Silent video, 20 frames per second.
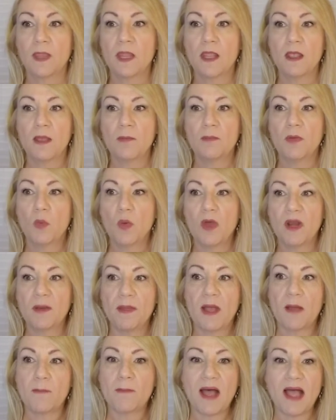But what
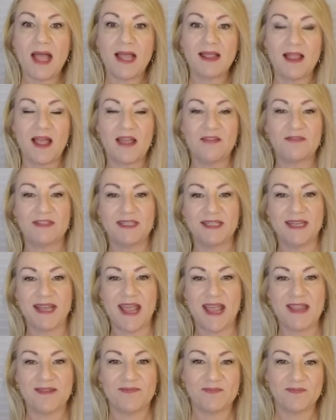about my life
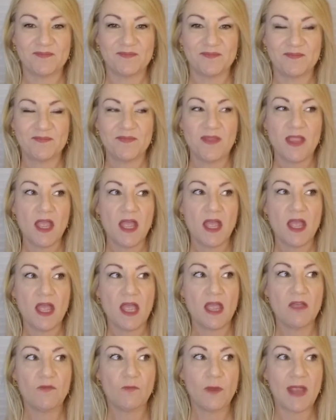today?
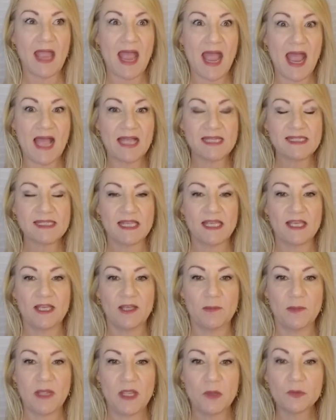If we ask
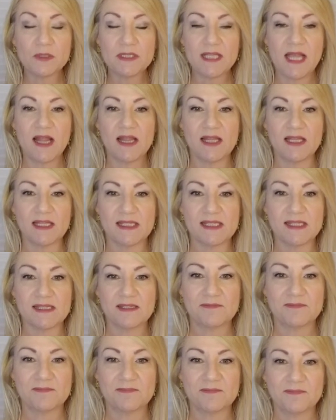him, he will tell us.
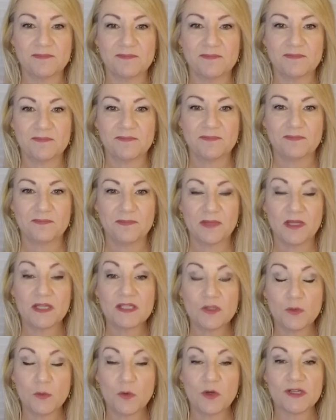Because
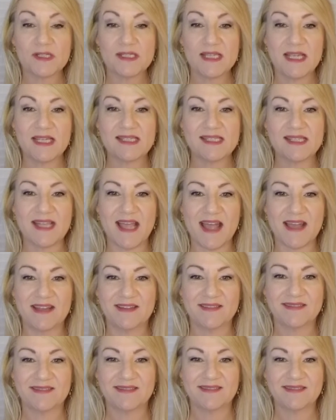the word says that.
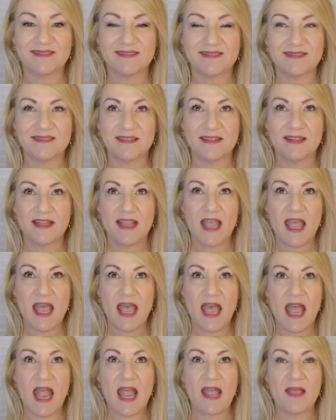
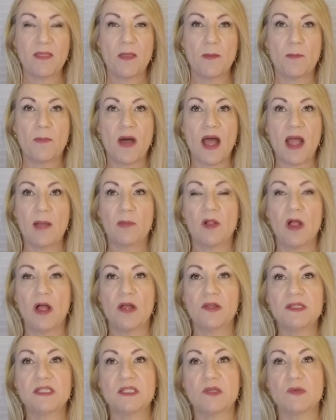And the Bible
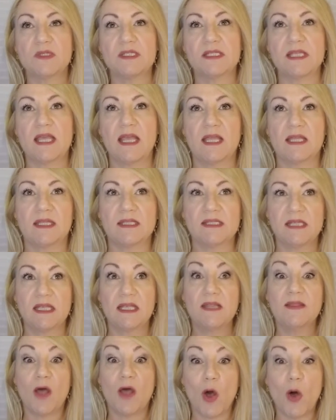also says
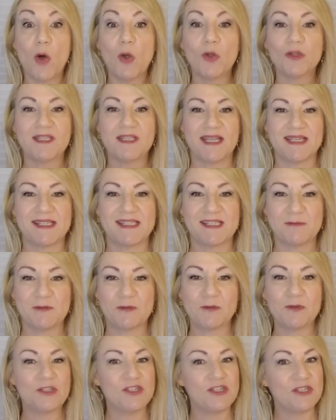in the Old Testament,
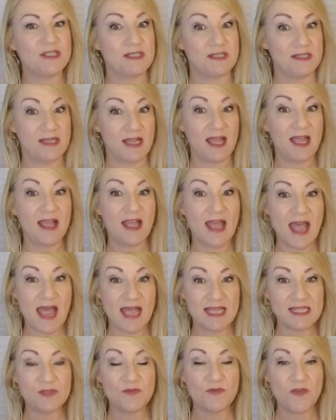which is
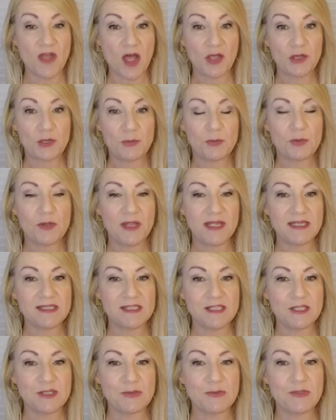as valuable as
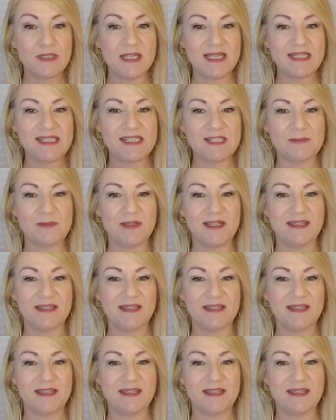the New Testament,